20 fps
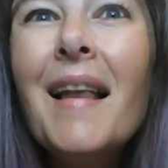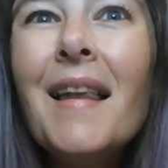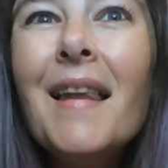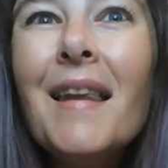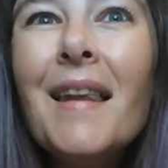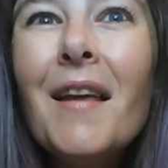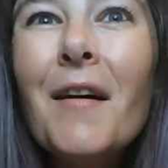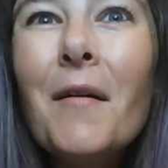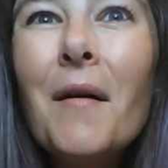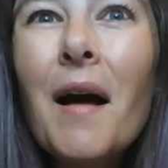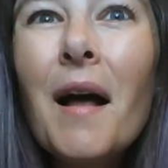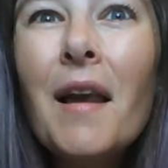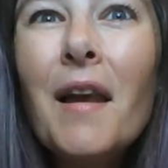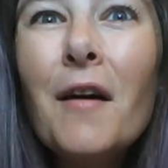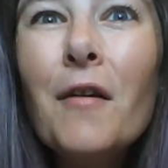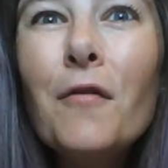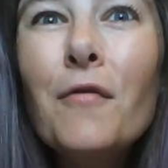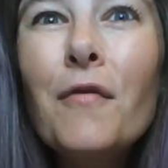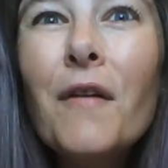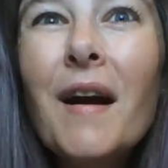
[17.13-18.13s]
Hello,
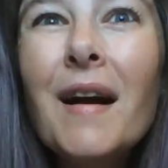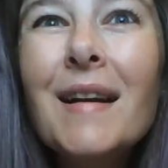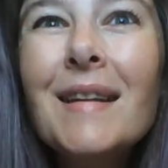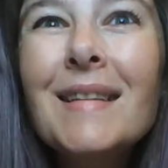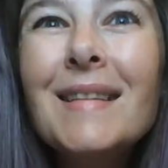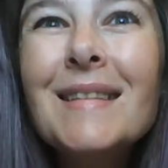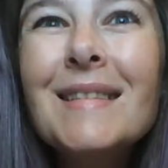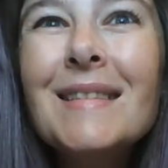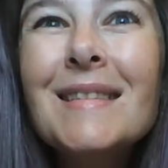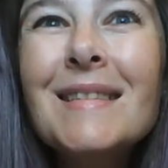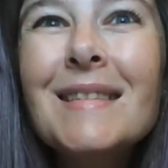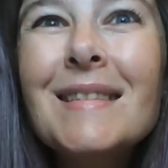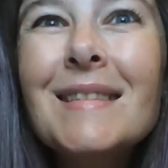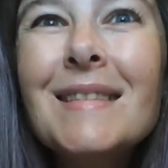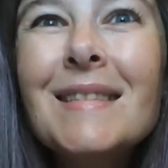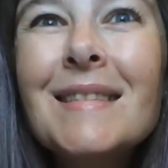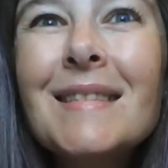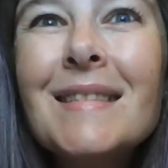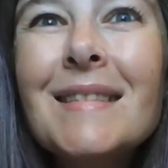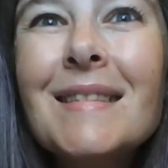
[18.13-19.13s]
hello, friends.
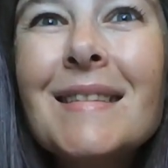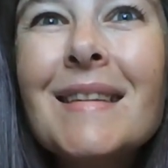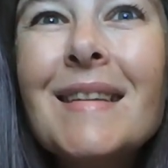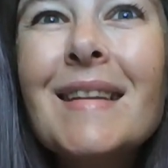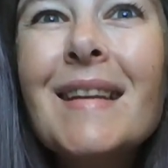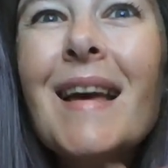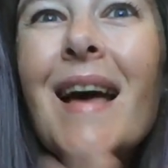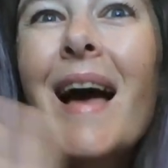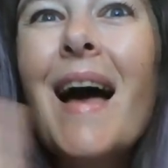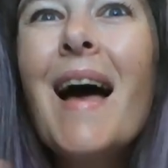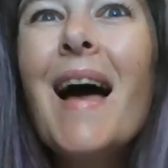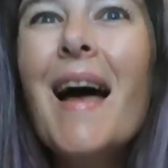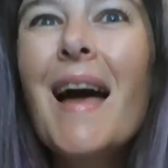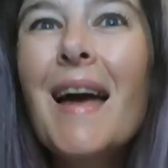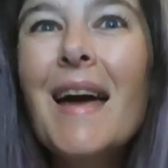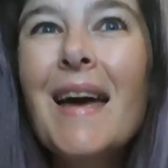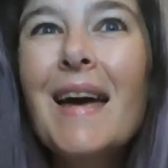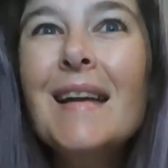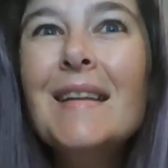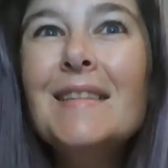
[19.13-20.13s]

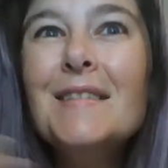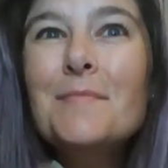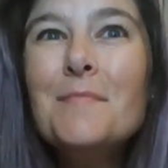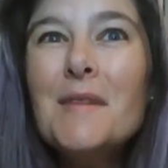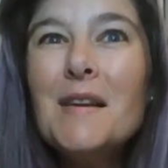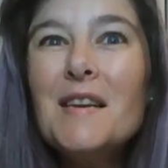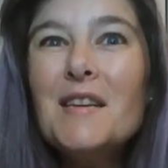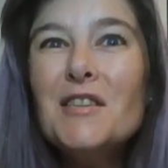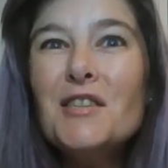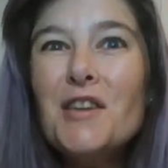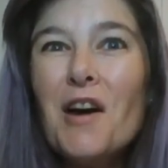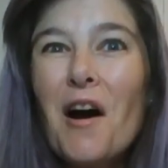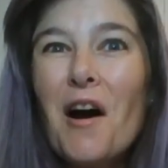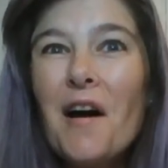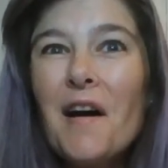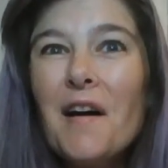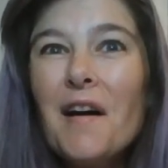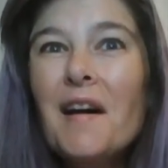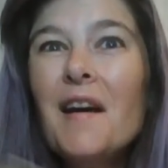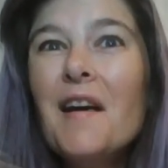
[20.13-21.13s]
It's me, Char,
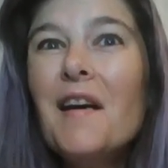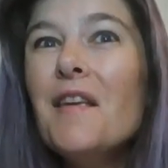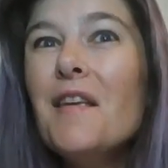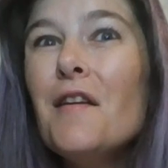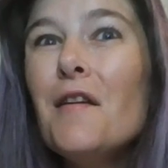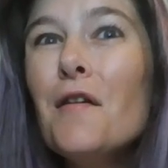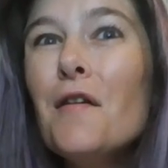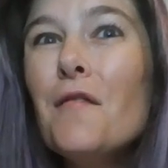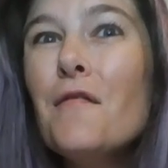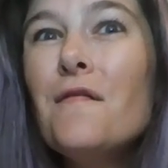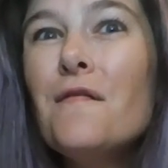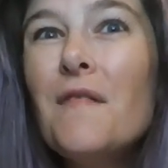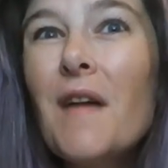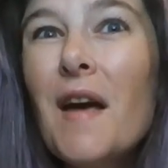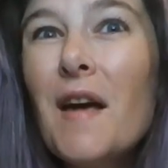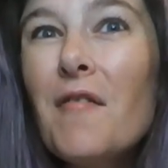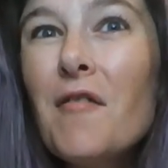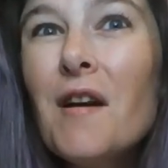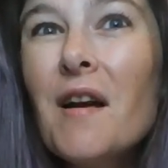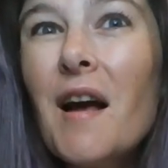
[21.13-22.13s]
your
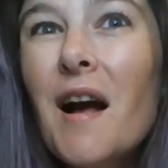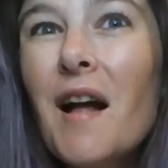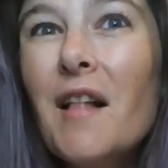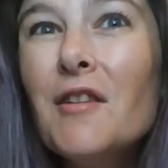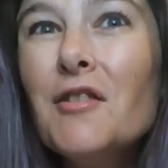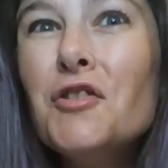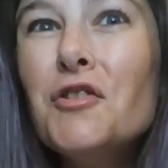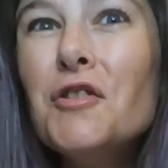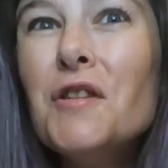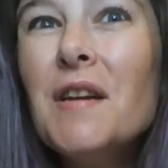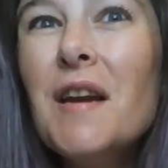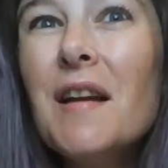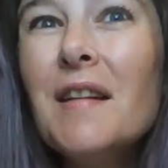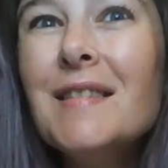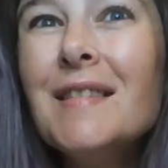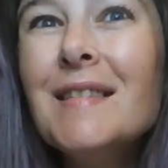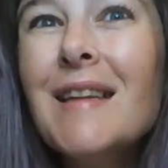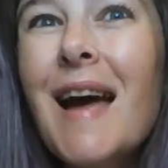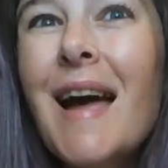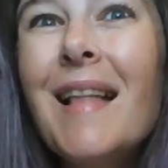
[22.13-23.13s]
favorite color street nail
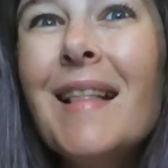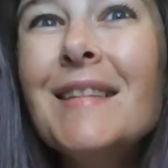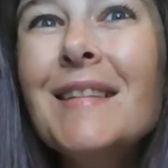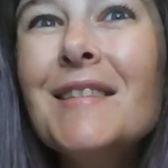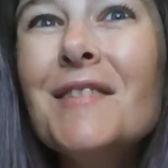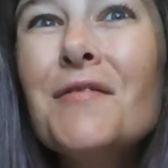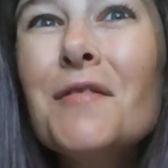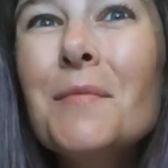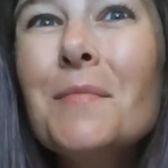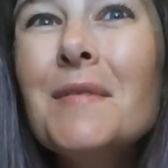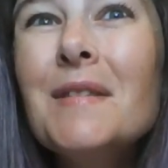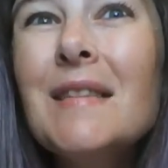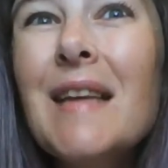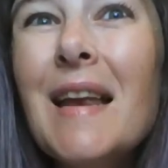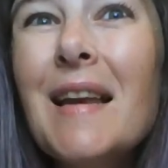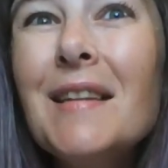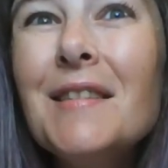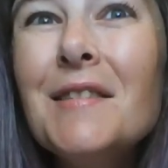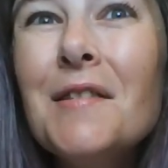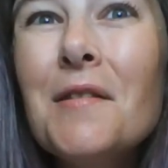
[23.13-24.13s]
stylist from
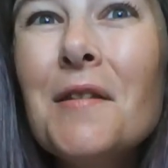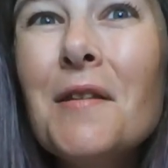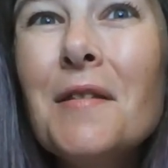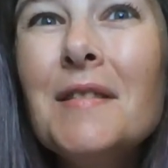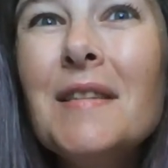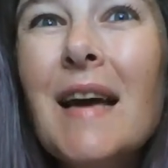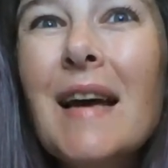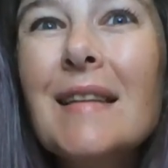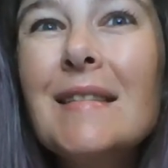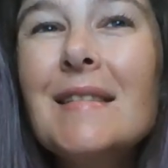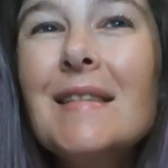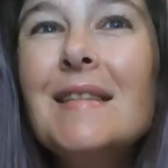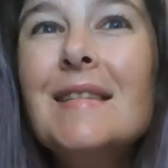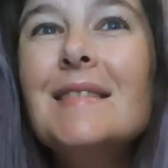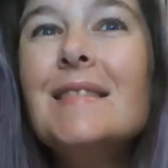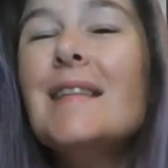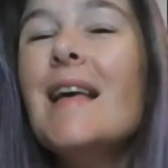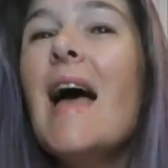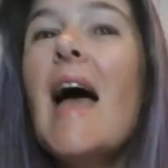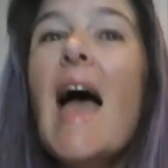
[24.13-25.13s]
San Antonio,
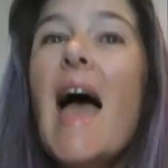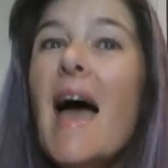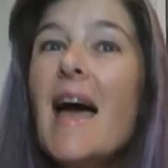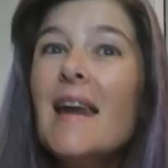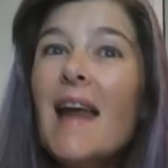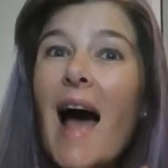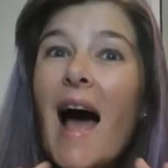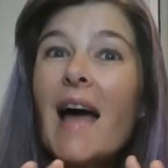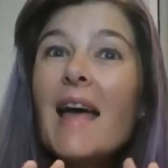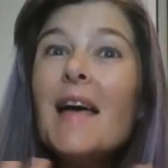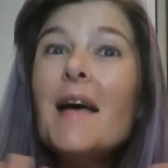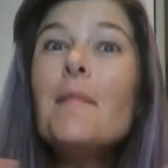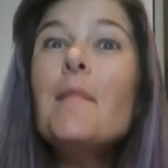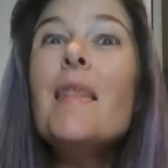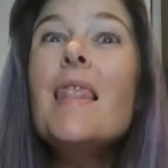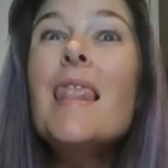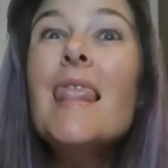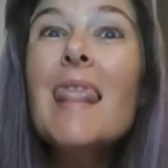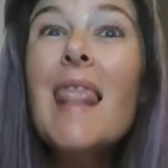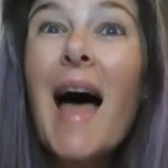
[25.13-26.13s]
Texas, and I
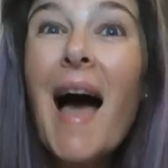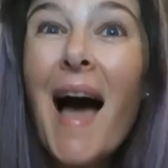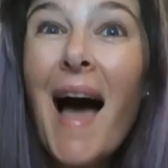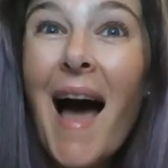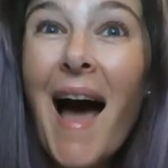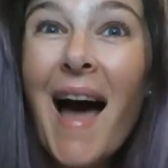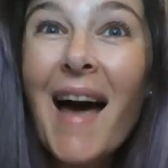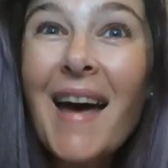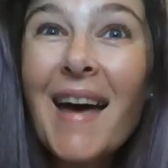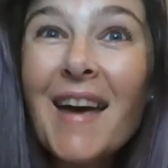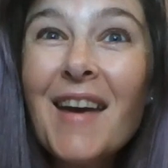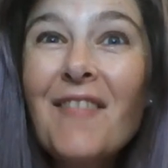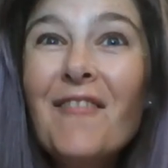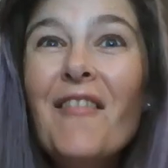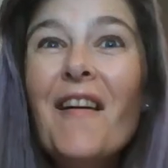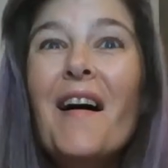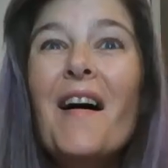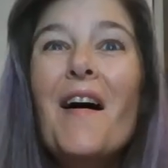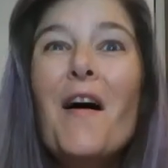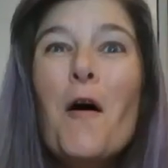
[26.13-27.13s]
am
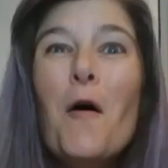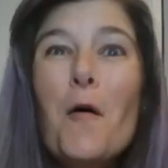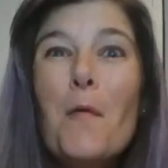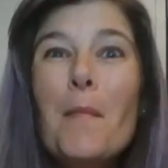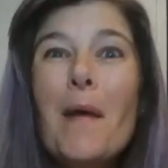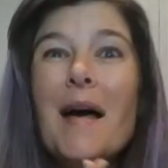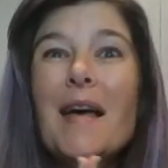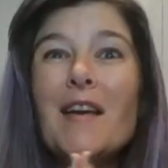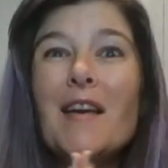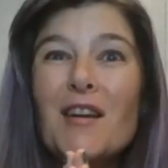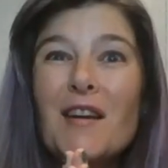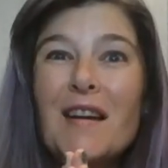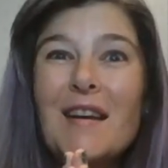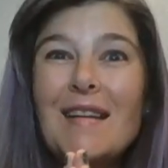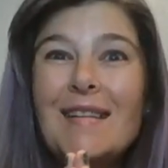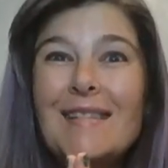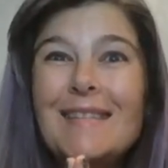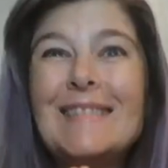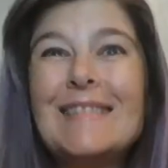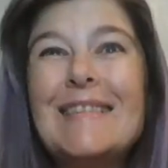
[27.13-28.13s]
live. Oh my
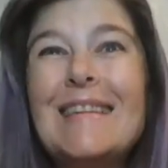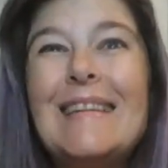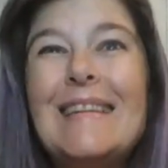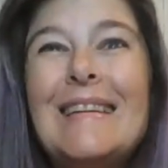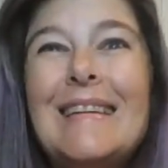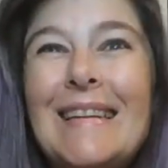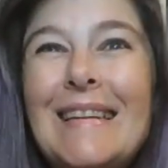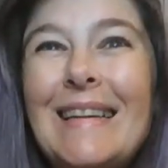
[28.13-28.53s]
goodness.